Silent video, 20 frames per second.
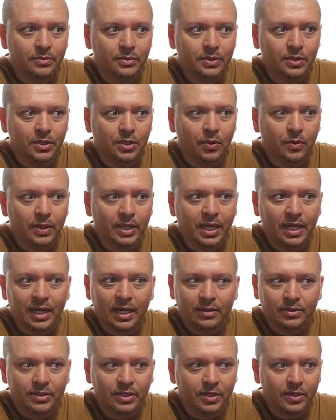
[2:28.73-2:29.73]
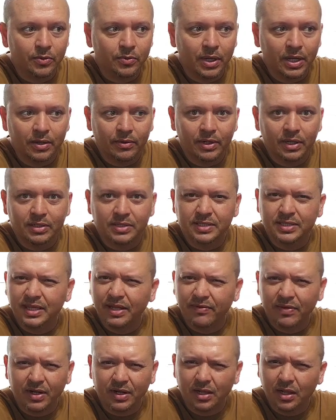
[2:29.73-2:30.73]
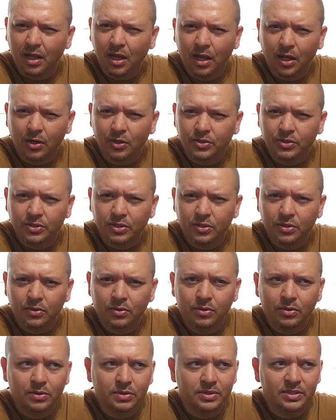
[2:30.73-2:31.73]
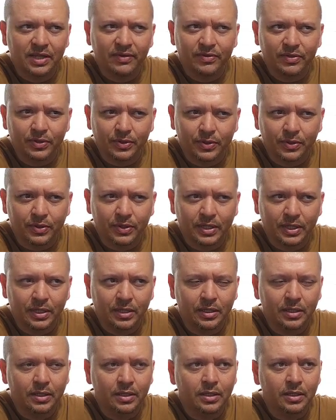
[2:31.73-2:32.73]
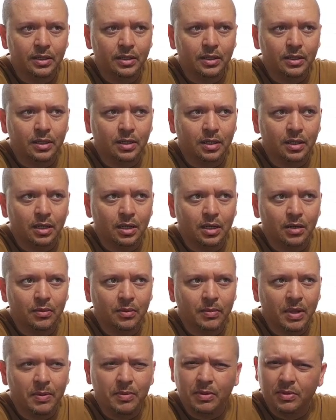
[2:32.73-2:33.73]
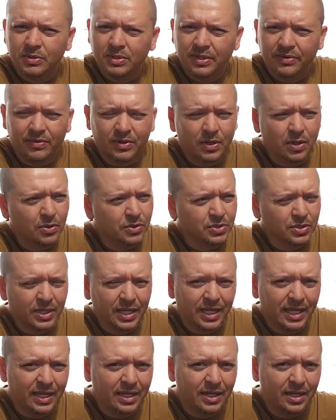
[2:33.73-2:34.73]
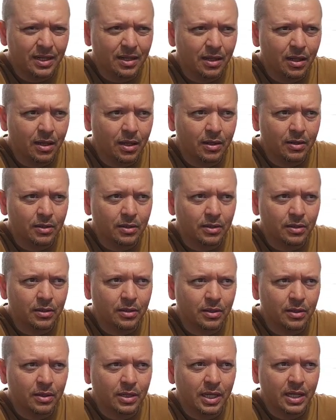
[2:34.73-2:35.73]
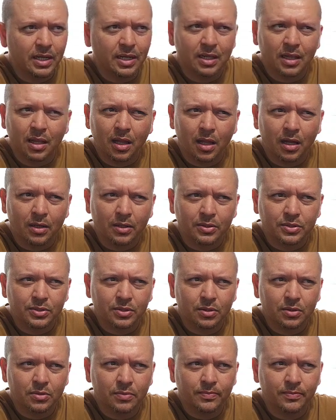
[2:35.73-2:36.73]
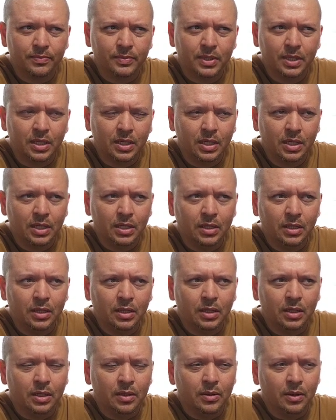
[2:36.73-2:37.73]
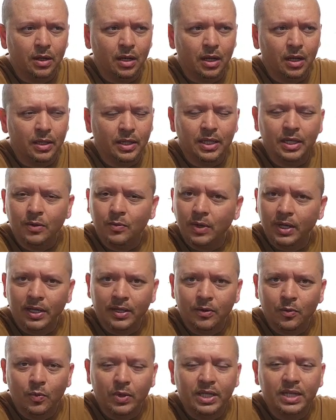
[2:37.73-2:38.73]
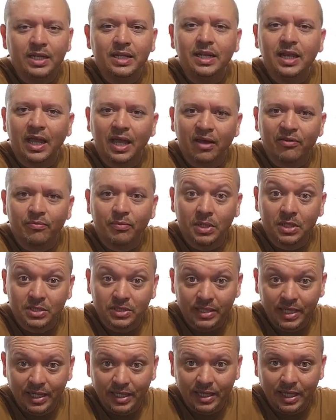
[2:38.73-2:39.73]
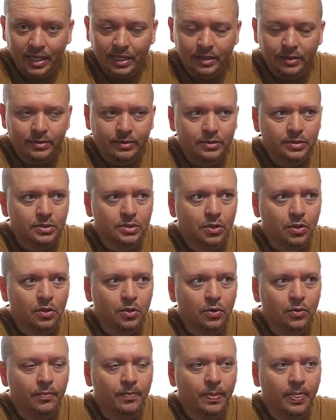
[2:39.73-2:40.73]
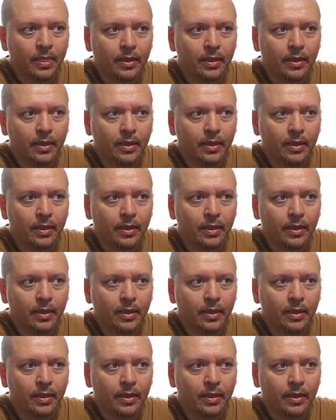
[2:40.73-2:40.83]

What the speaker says: We got out there right around 7 o'clock or so, 7:30. And maybe it was even closer to 8 o'clock or so. Anyway, we didn't have much daylight. So